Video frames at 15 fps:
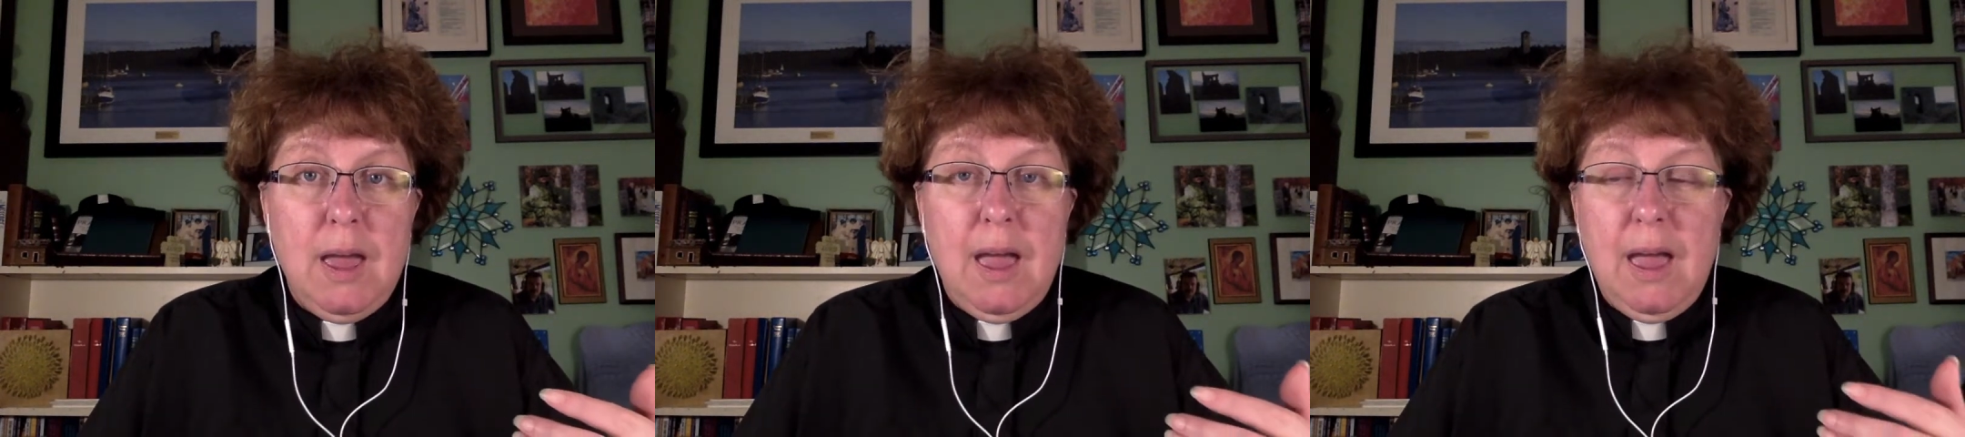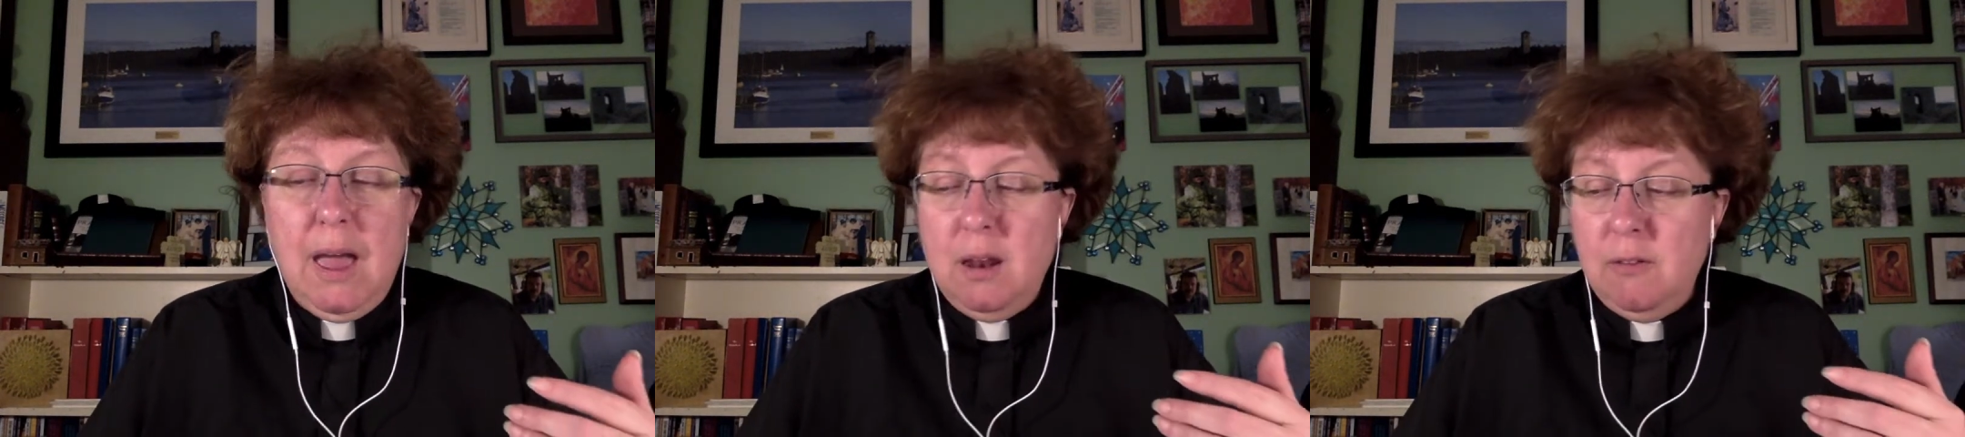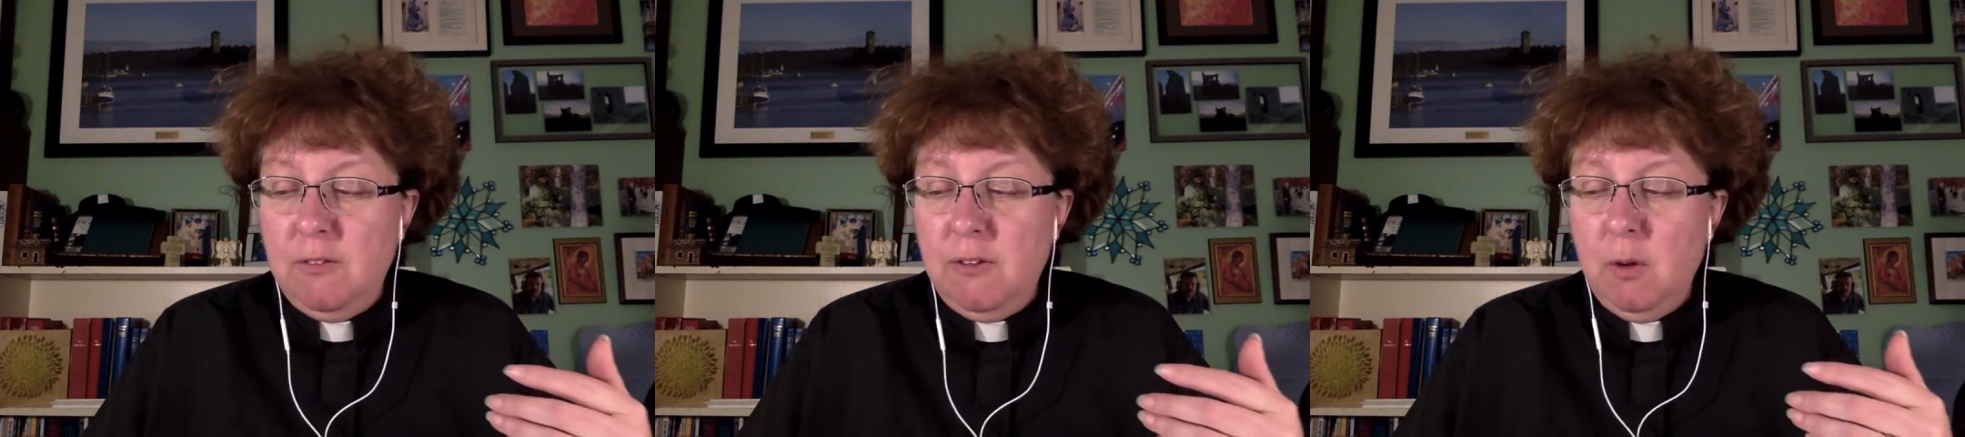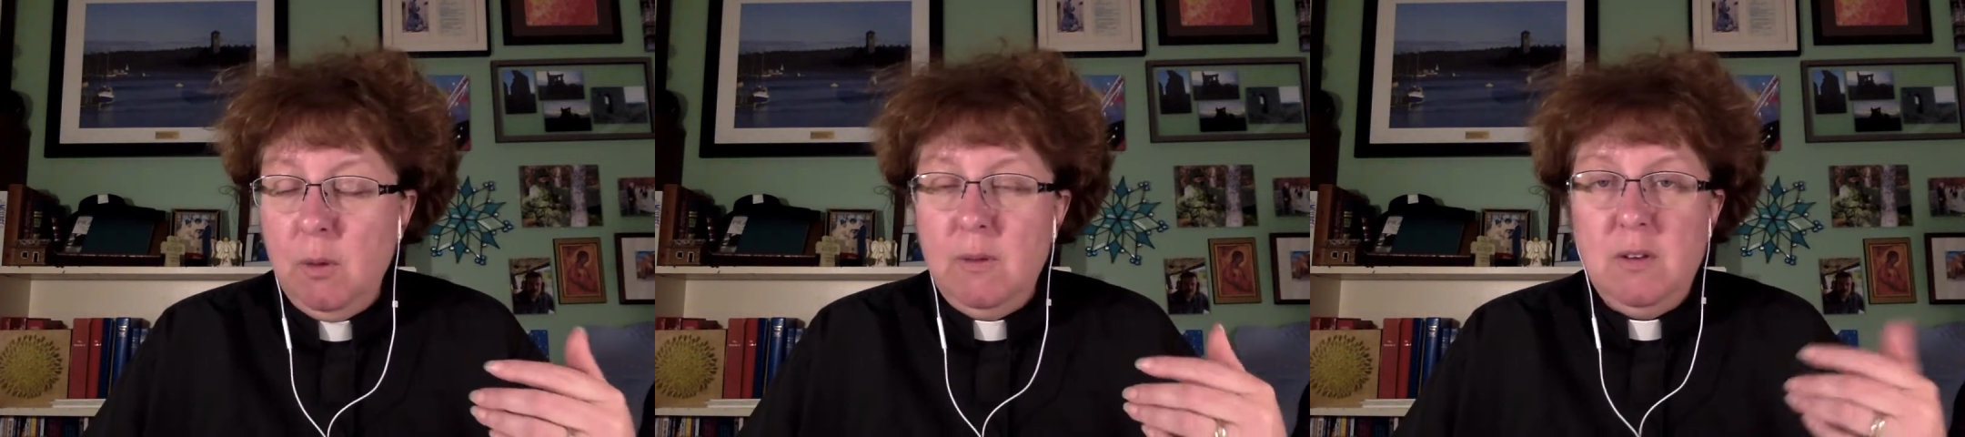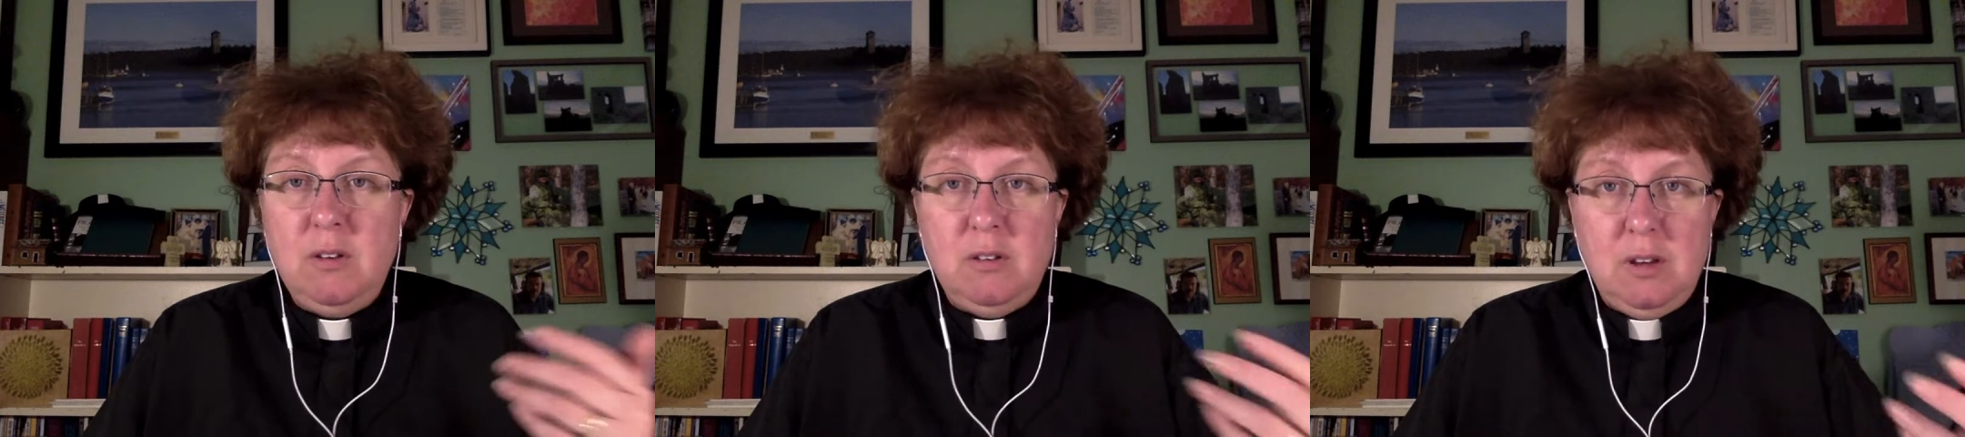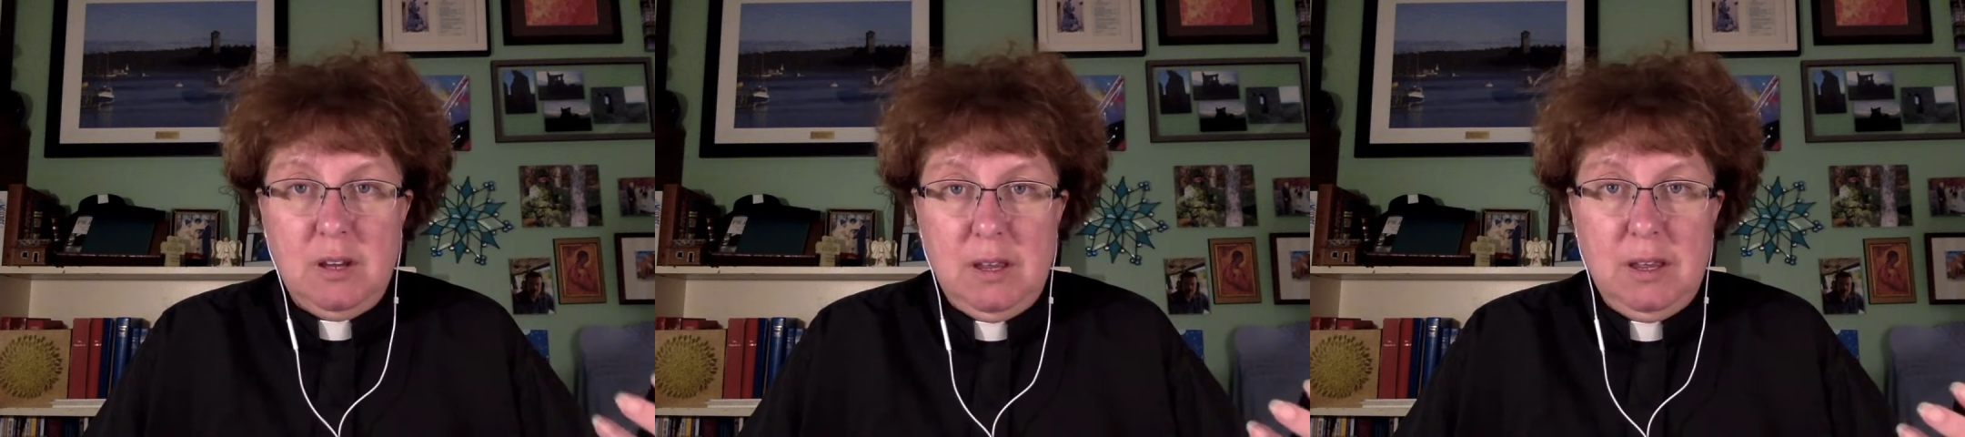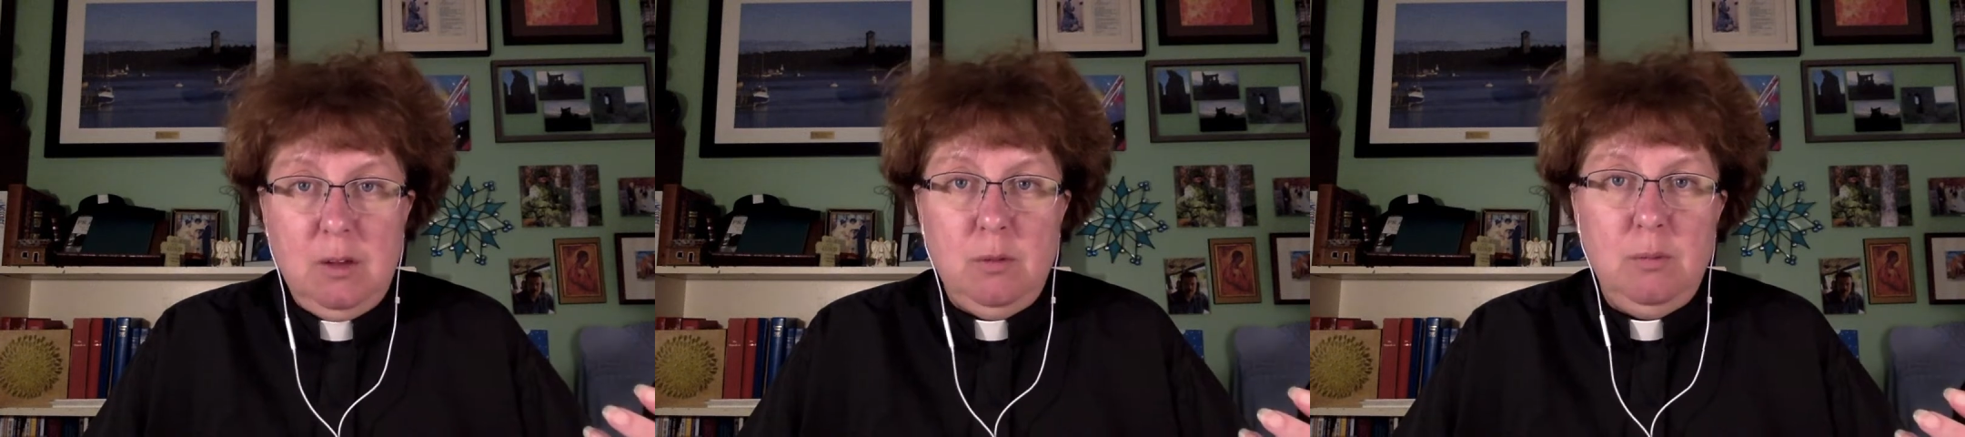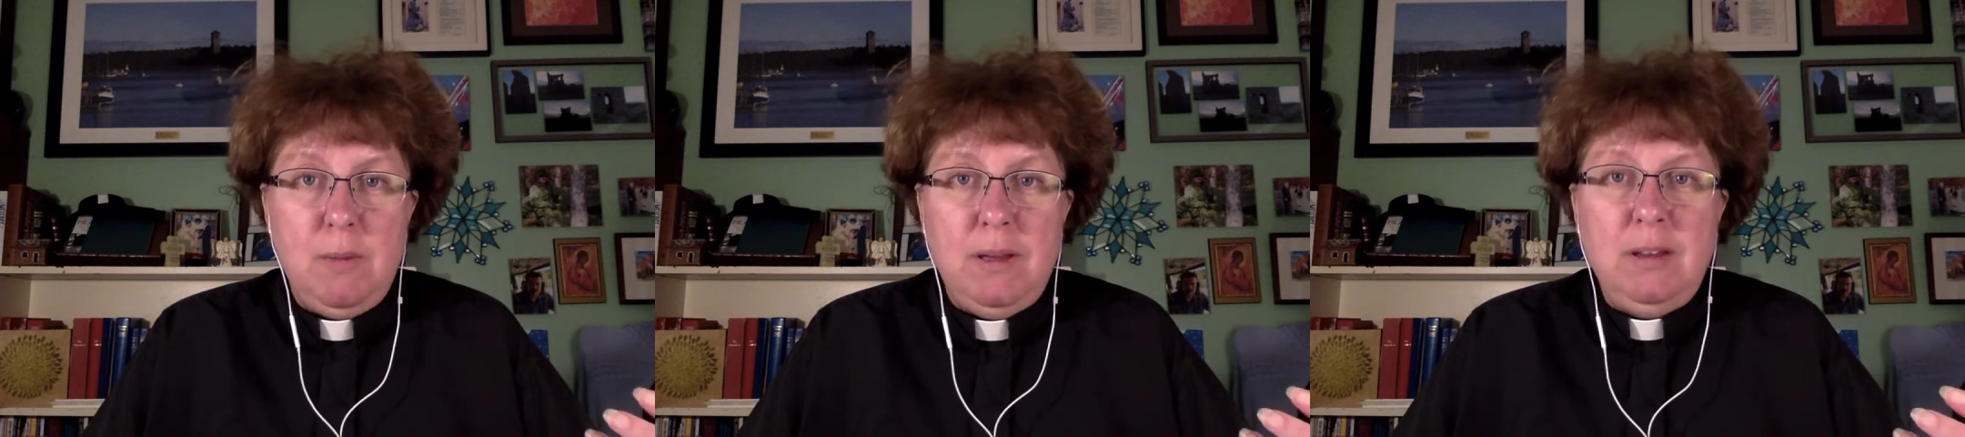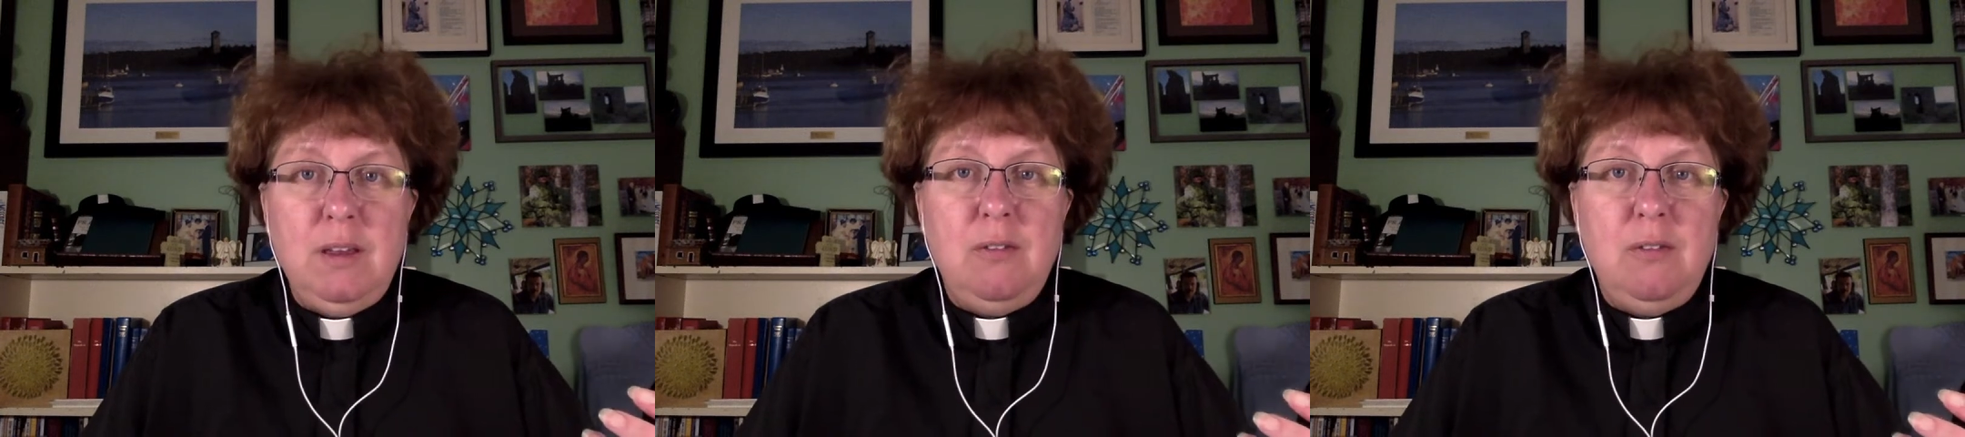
And if you're in the city, you might